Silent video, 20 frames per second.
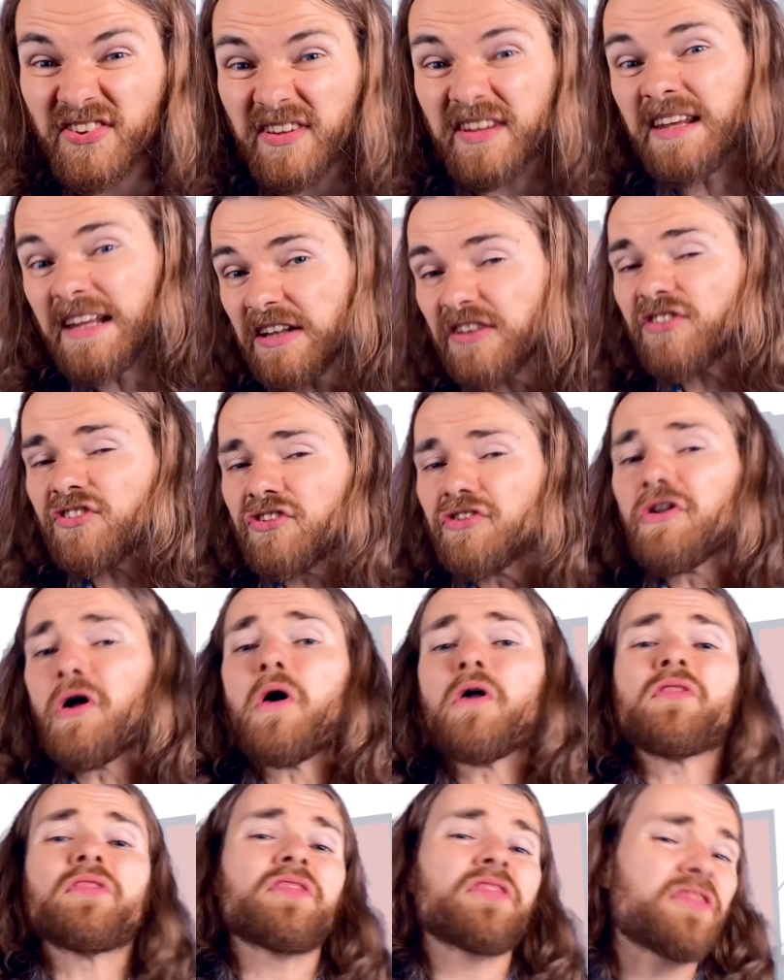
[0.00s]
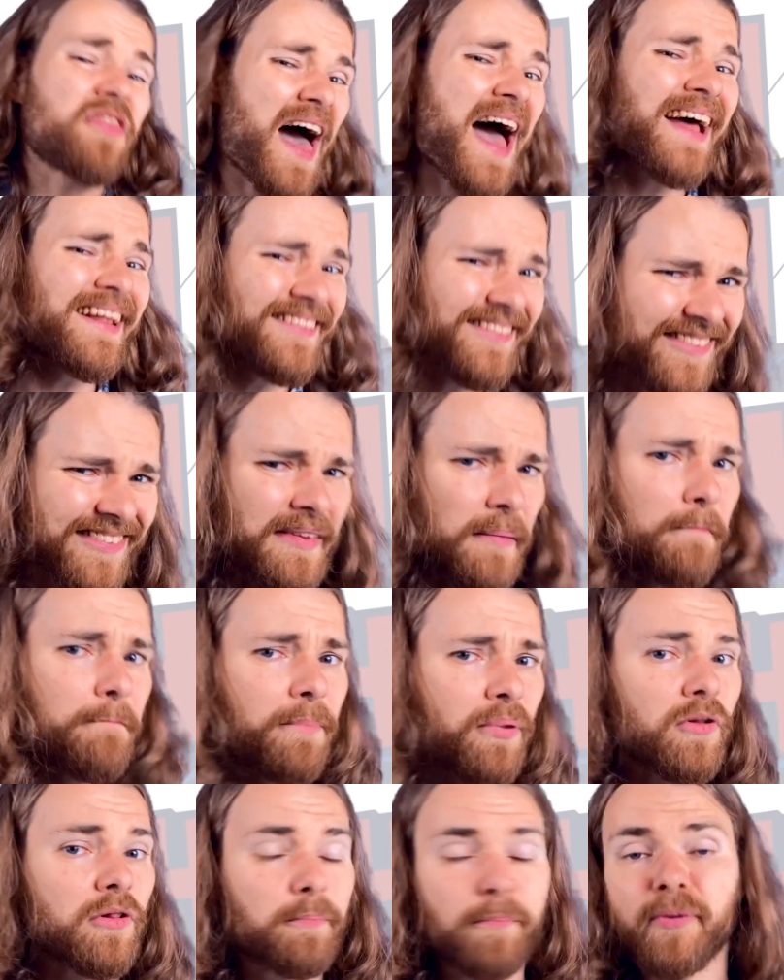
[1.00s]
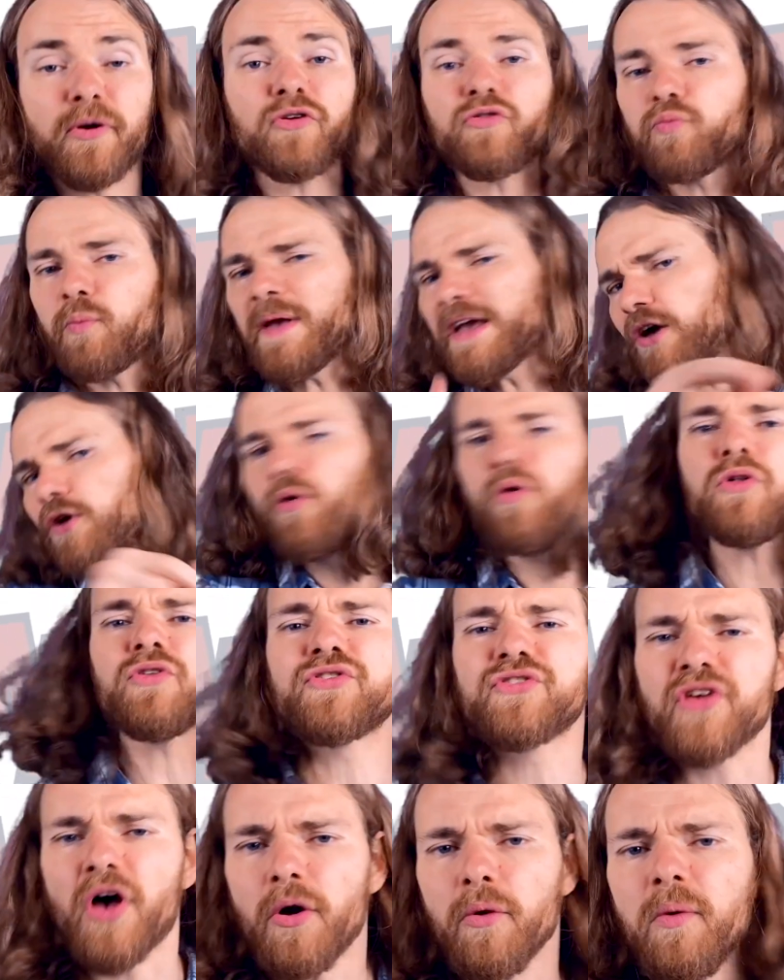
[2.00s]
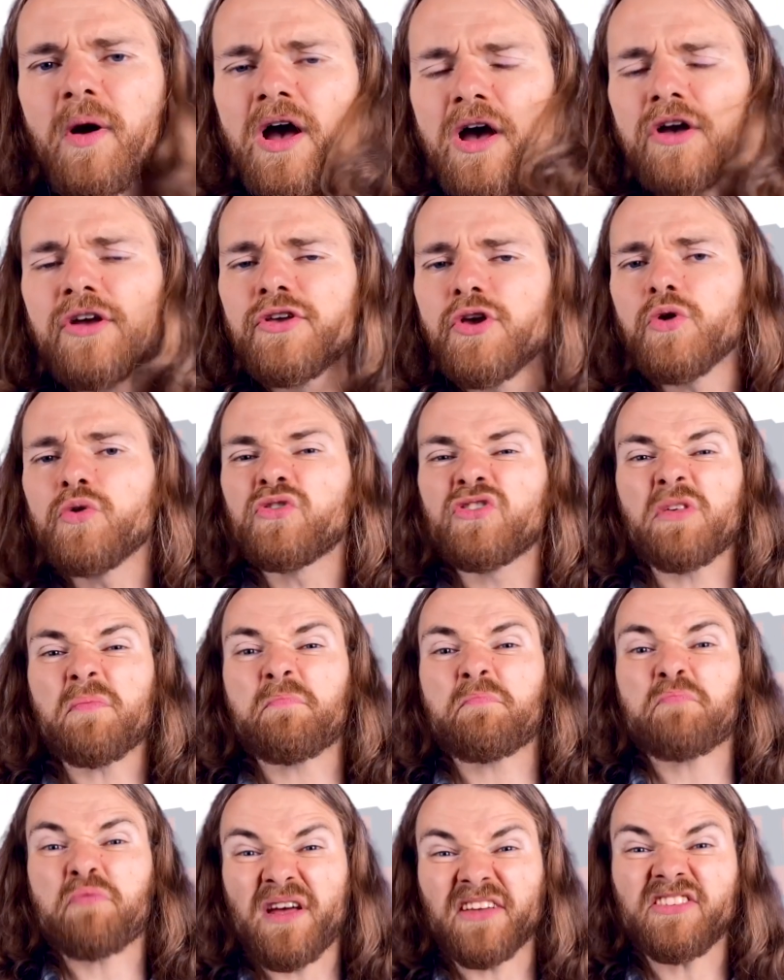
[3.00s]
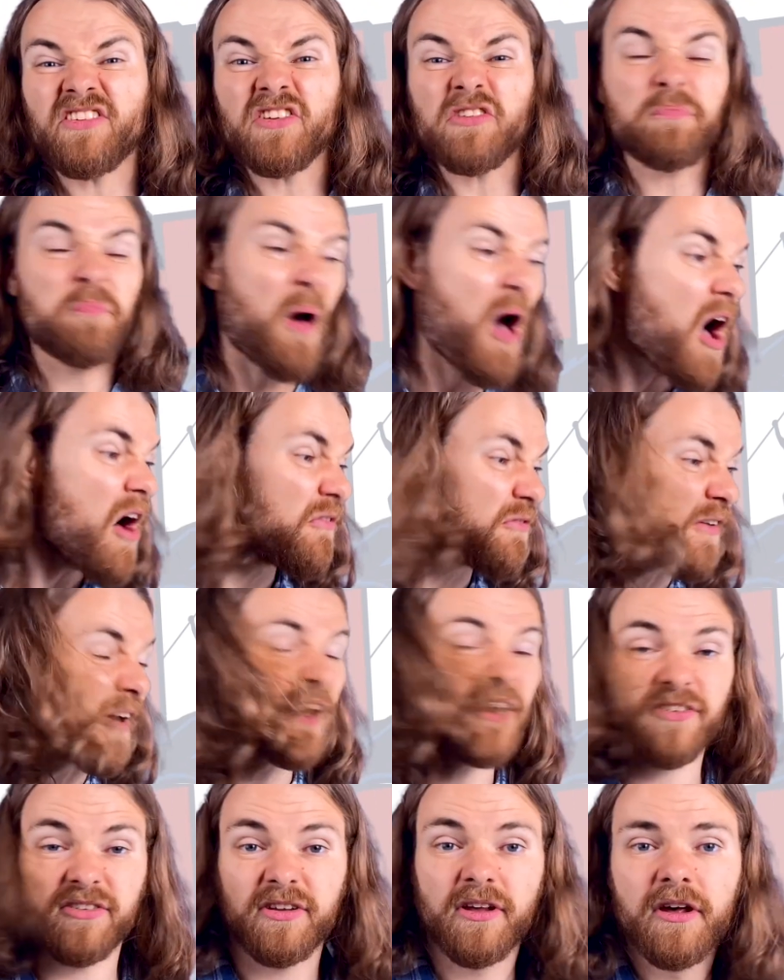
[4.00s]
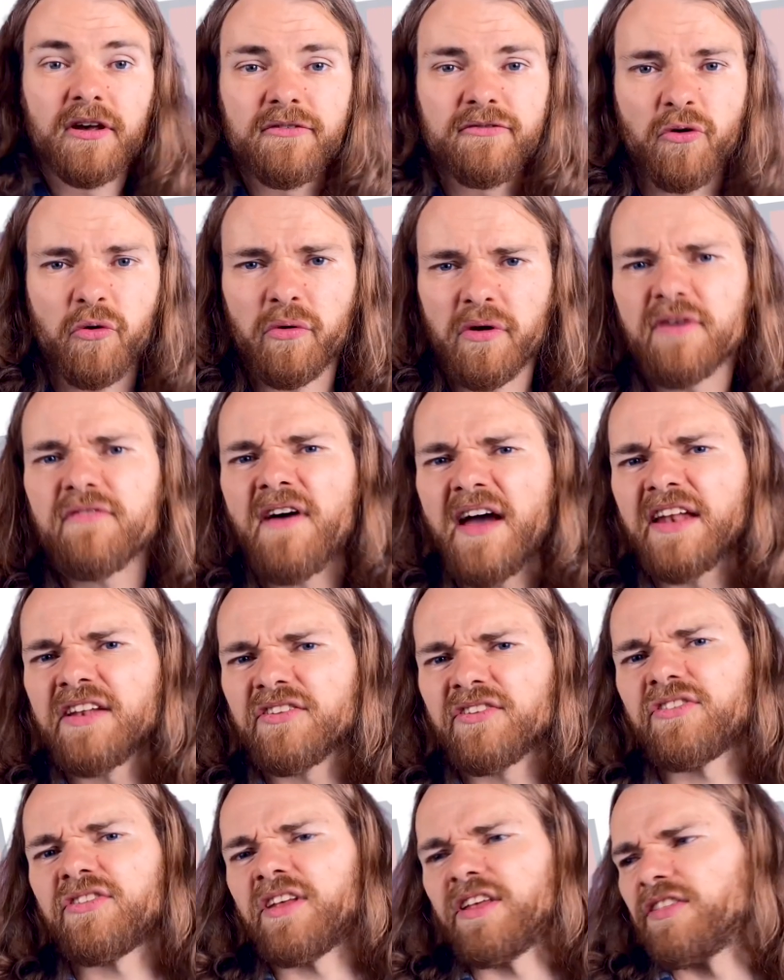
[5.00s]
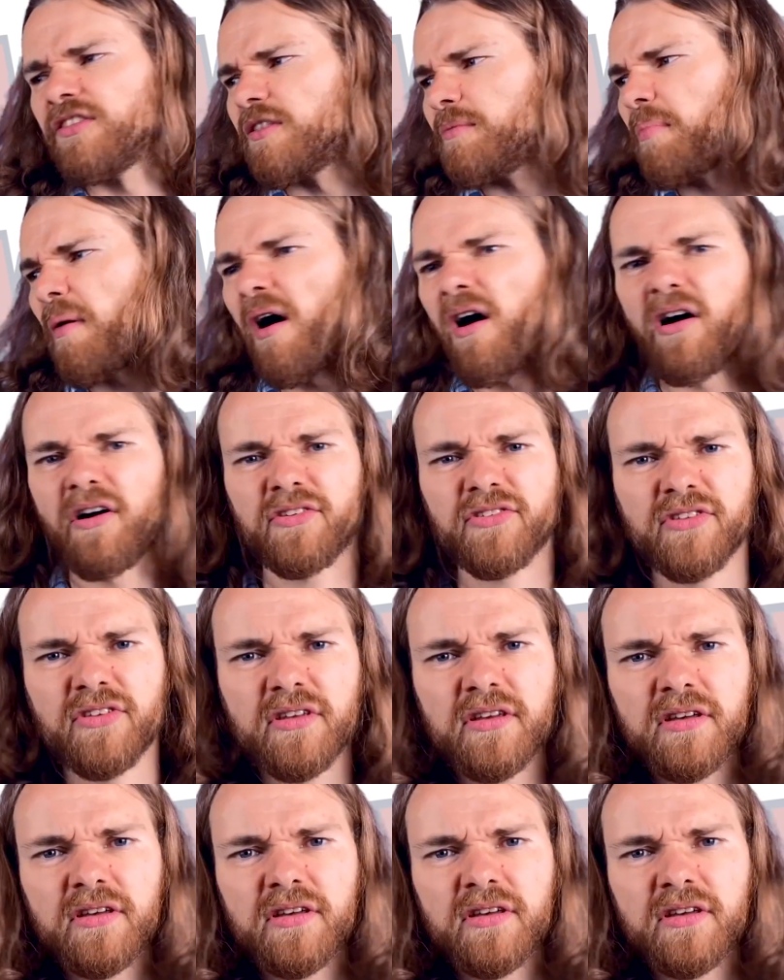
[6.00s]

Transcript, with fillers: it's not that simple, because we can also use the present perfect for events in the past.